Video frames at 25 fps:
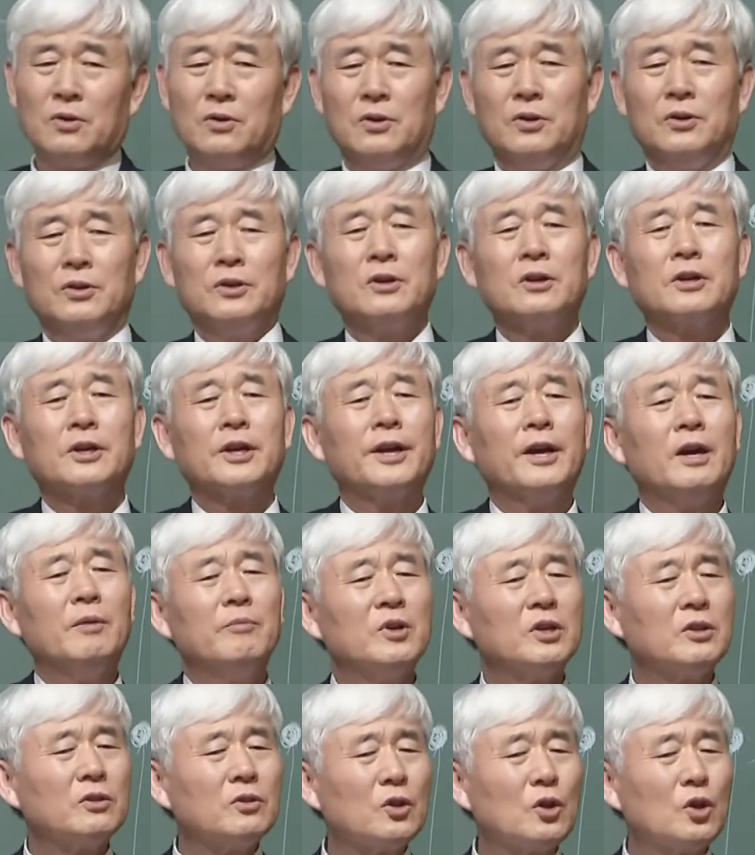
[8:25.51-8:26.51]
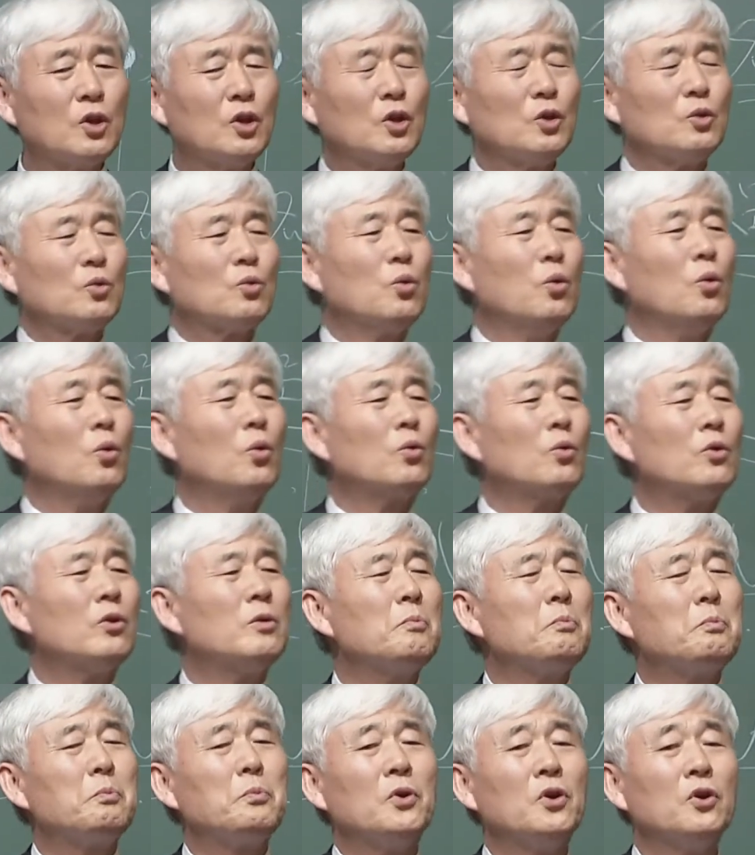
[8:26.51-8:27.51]
It is due to the belief that
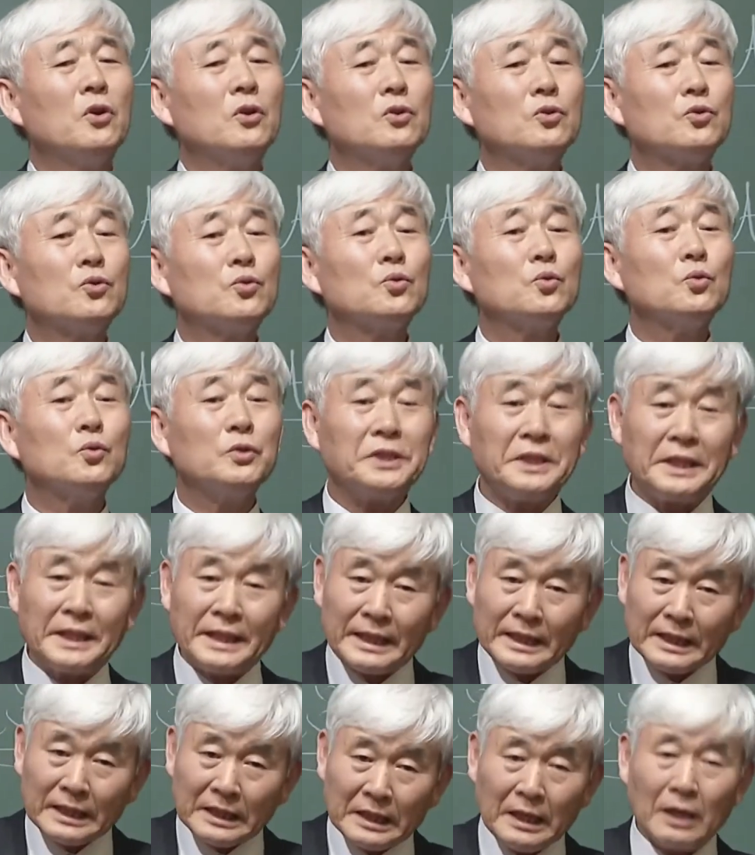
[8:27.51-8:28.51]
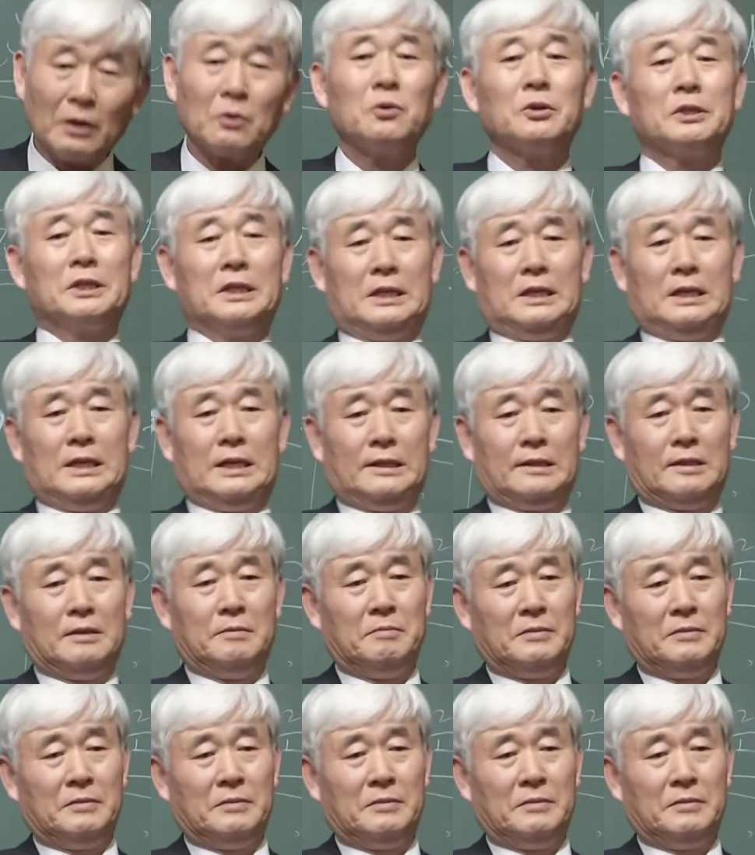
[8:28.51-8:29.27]
money could be made in this manner.